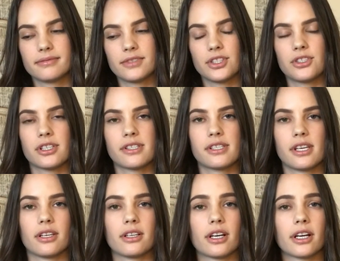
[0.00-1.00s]
to just
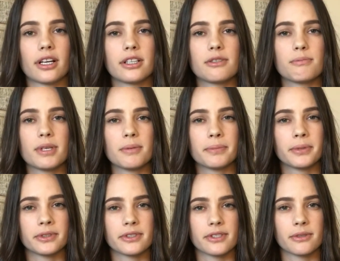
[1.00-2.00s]
encourage
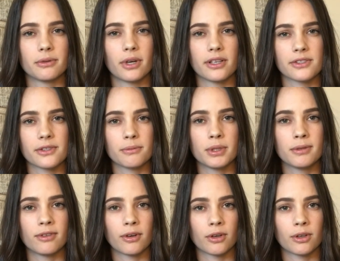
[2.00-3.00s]
people to also be
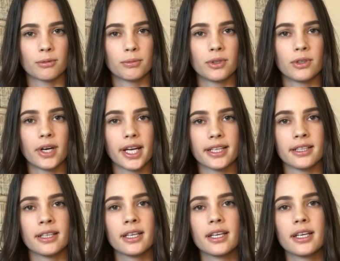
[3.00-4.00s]
vulnerable and
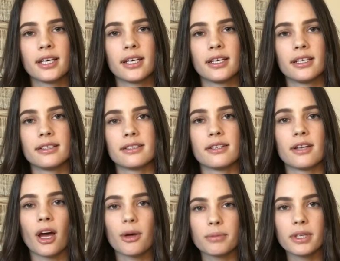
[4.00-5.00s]
to
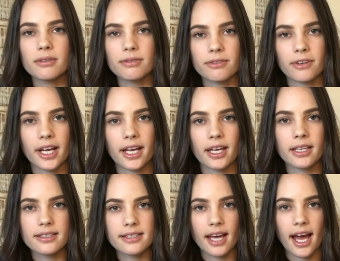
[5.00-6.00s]
not be
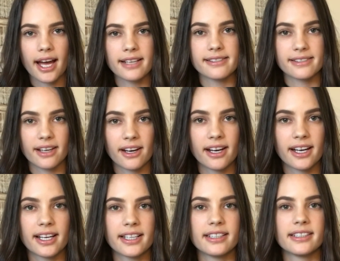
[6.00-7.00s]
afraid to ask
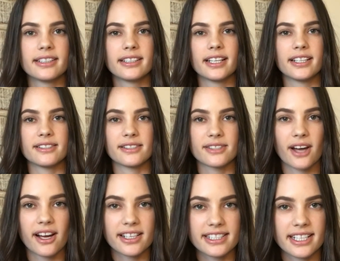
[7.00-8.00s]
God and to
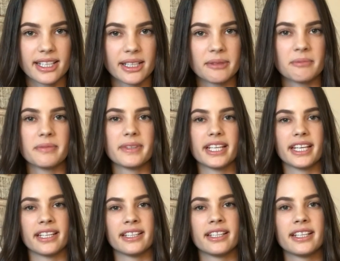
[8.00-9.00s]
talk to him,
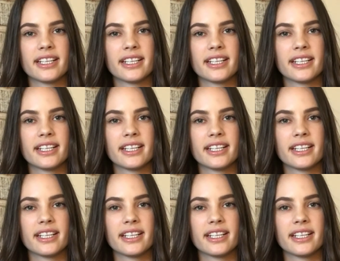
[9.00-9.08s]
and